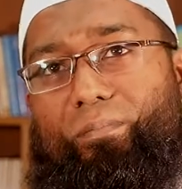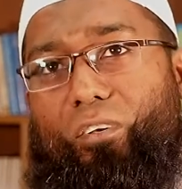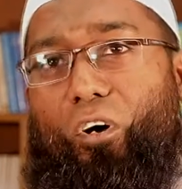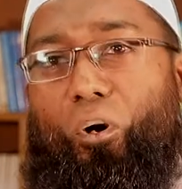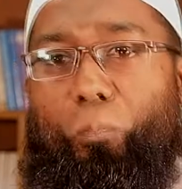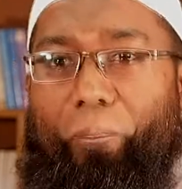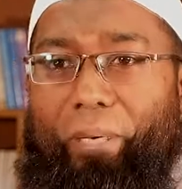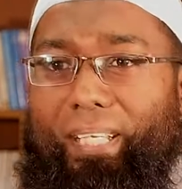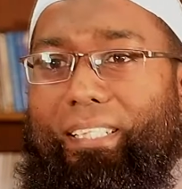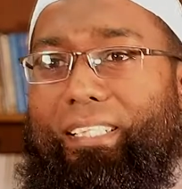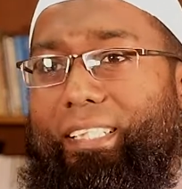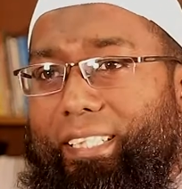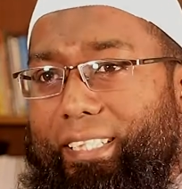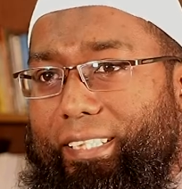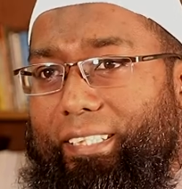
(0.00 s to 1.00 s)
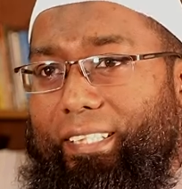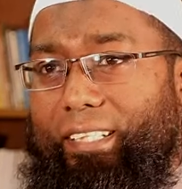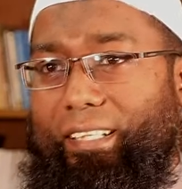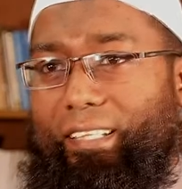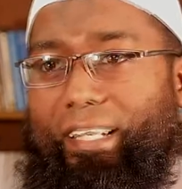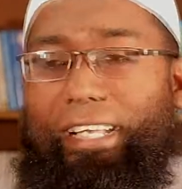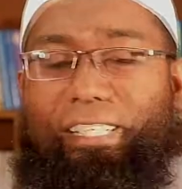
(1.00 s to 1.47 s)
openly
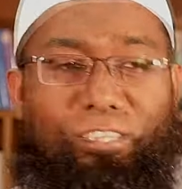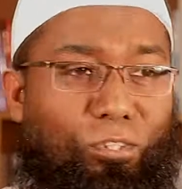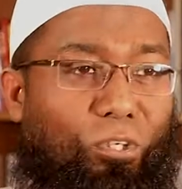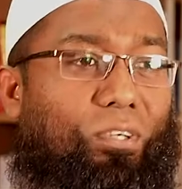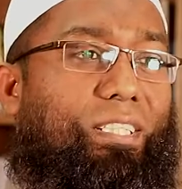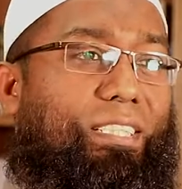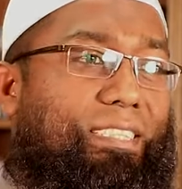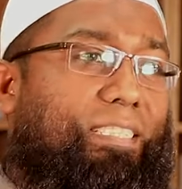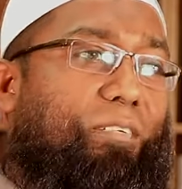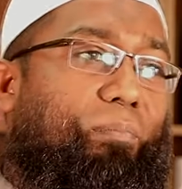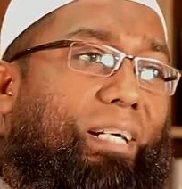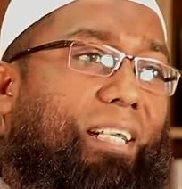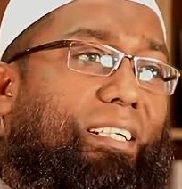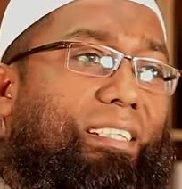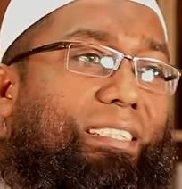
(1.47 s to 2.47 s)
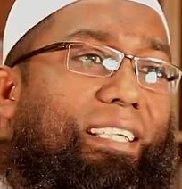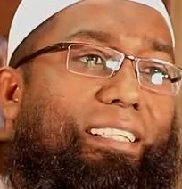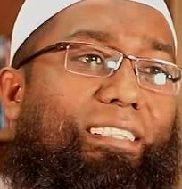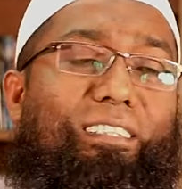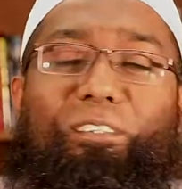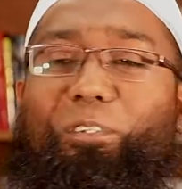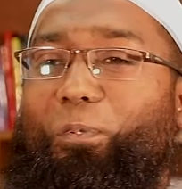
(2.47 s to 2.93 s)
acknowledged the matter that